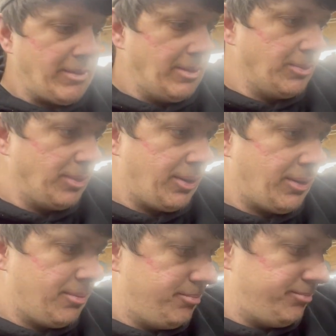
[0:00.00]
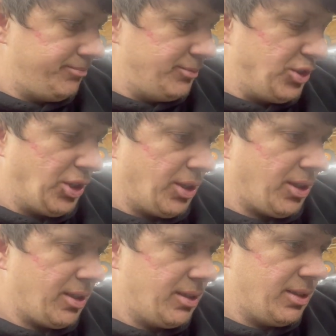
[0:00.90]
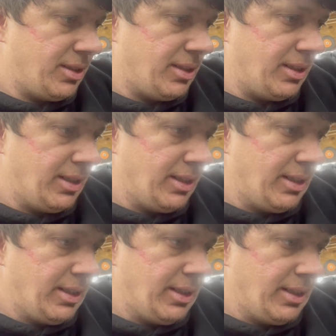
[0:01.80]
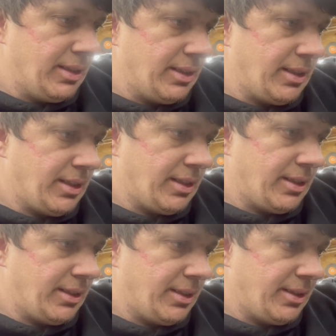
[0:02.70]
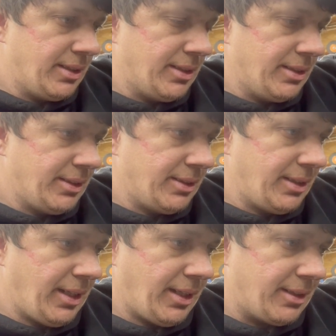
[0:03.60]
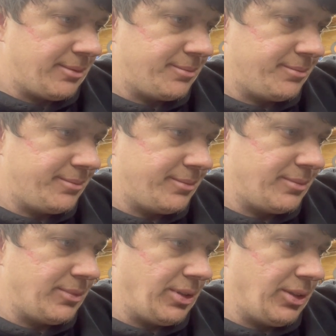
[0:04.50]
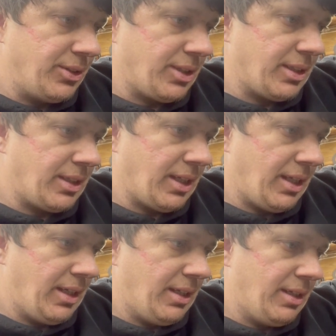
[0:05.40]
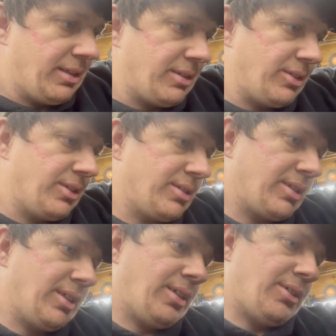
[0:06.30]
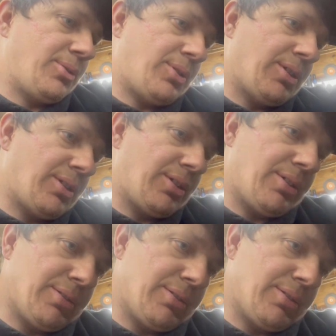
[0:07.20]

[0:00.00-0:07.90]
with junk. Then yeah. Then you look at the head and you can see all the water